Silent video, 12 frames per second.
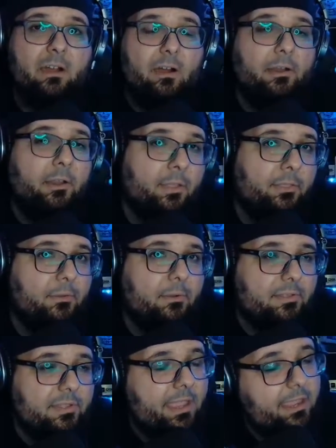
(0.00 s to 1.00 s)
on
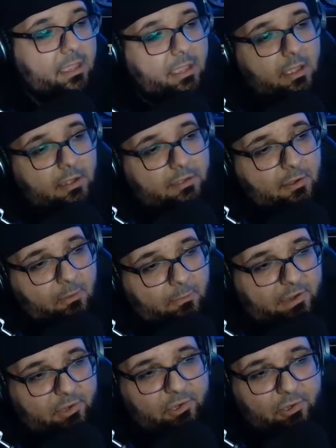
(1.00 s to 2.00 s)
Thursday. So
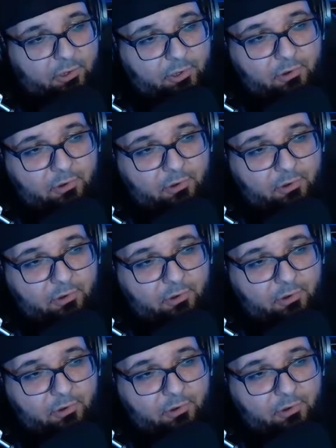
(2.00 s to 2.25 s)
be sure